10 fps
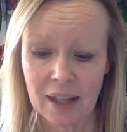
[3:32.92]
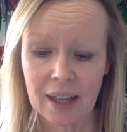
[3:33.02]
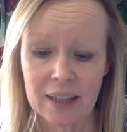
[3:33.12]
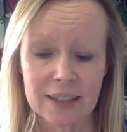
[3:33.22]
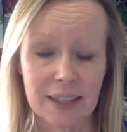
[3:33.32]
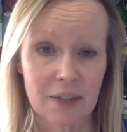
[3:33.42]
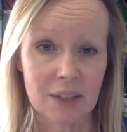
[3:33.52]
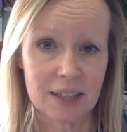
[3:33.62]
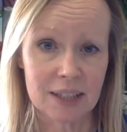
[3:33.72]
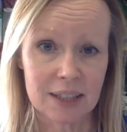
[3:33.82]
In
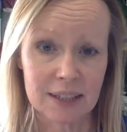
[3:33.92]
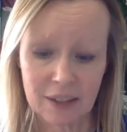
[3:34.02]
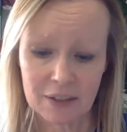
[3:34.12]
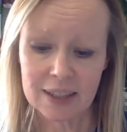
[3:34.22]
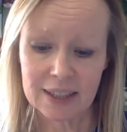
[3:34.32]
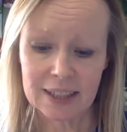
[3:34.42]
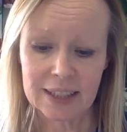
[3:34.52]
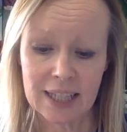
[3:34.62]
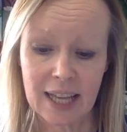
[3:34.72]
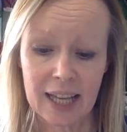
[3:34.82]

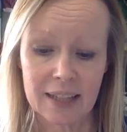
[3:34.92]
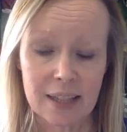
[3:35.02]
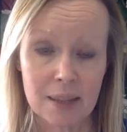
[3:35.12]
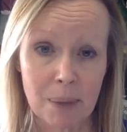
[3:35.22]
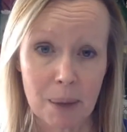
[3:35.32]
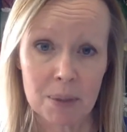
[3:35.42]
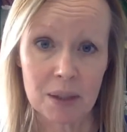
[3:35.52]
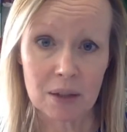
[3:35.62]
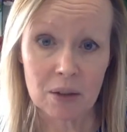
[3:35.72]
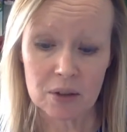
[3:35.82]
768,
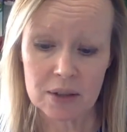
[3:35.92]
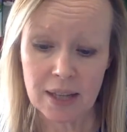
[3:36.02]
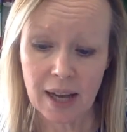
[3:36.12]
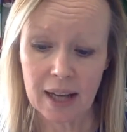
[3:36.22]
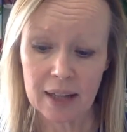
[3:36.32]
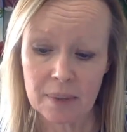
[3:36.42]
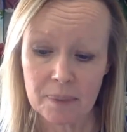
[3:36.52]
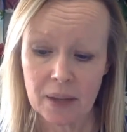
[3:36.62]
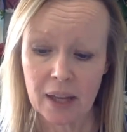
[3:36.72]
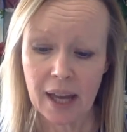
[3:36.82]
Pepin III died,
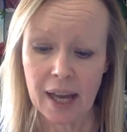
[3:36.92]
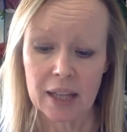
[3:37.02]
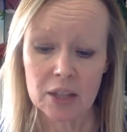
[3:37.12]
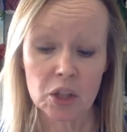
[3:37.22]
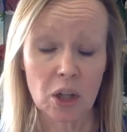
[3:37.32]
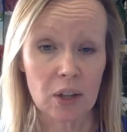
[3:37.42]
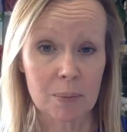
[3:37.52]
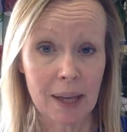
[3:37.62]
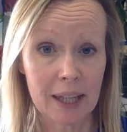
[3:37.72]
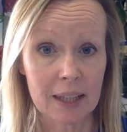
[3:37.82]
and
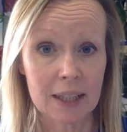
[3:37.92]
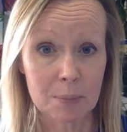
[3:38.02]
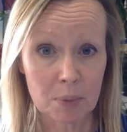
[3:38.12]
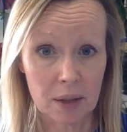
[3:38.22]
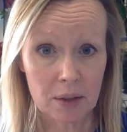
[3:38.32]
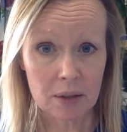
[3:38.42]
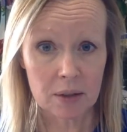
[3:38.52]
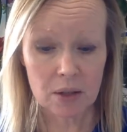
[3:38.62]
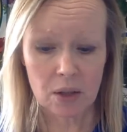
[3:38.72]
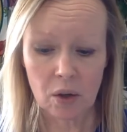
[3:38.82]
Charlemagne and his brother
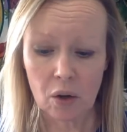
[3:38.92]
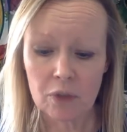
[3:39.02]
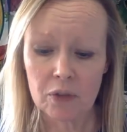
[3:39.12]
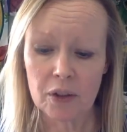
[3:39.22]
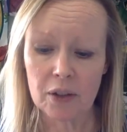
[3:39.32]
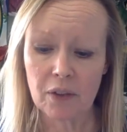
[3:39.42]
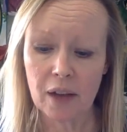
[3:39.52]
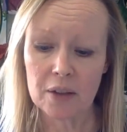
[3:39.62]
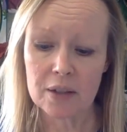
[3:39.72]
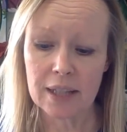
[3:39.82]
took over their
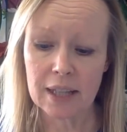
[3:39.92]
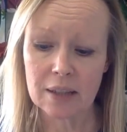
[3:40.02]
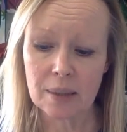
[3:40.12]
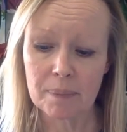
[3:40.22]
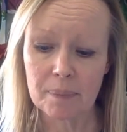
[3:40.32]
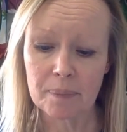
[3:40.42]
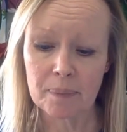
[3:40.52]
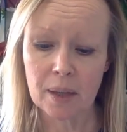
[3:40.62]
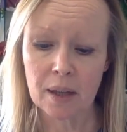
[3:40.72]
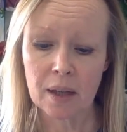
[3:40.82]
father's kingdom.
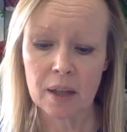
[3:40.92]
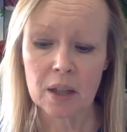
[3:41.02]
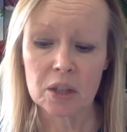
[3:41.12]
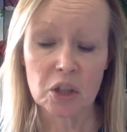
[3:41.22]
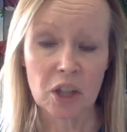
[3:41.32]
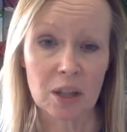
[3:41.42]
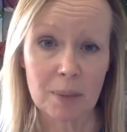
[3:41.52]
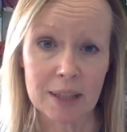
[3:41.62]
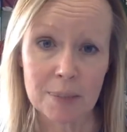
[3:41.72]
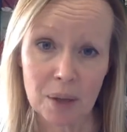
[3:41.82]

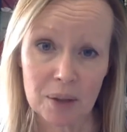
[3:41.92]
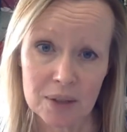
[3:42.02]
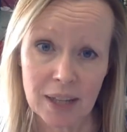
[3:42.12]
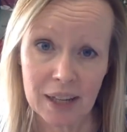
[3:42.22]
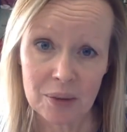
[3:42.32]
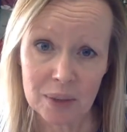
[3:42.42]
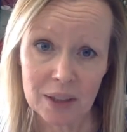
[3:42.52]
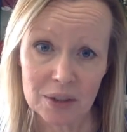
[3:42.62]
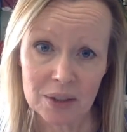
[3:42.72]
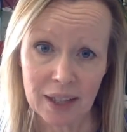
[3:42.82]
Charlemagne's brother died 3
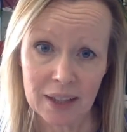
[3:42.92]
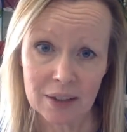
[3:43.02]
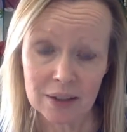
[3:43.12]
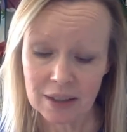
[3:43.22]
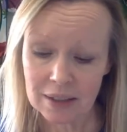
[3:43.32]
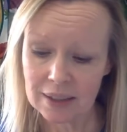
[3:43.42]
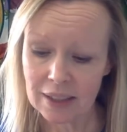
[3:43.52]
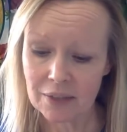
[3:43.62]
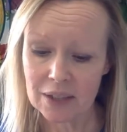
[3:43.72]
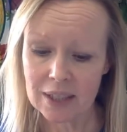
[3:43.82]
years later, in
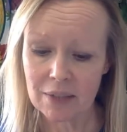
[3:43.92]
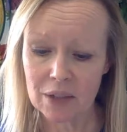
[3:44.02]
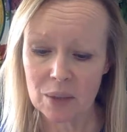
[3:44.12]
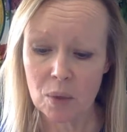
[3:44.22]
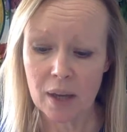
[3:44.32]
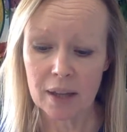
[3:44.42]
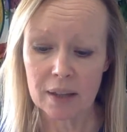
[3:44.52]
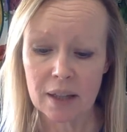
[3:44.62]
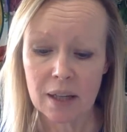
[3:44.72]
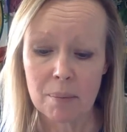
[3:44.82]
771,
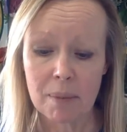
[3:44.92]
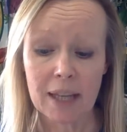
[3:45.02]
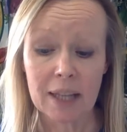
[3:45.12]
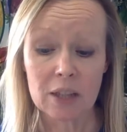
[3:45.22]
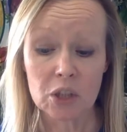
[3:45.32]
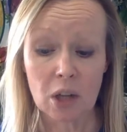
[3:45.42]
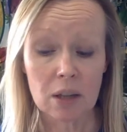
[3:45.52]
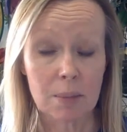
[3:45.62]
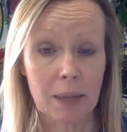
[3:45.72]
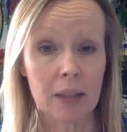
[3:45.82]
making
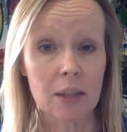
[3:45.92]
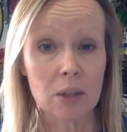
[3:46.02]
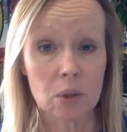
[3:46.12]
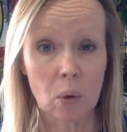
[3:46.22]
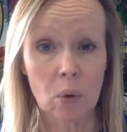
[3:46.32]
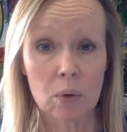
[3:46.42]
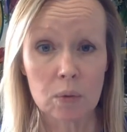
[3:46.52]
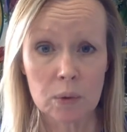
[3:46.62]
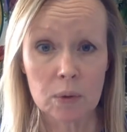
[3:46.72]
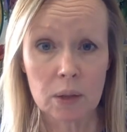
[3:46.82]
Charlemagne the sole
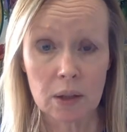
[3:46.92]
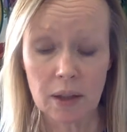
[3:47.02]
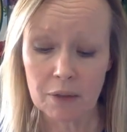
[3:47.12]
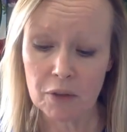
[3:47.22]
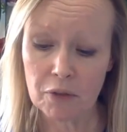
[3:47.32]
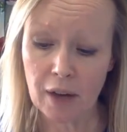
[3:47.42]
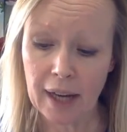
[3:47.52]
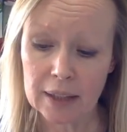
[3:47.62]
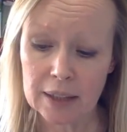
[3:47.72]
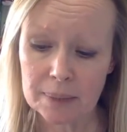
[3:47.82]
ruler of the
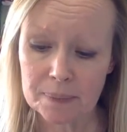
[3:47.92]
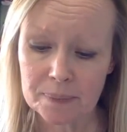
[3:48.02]
Franks.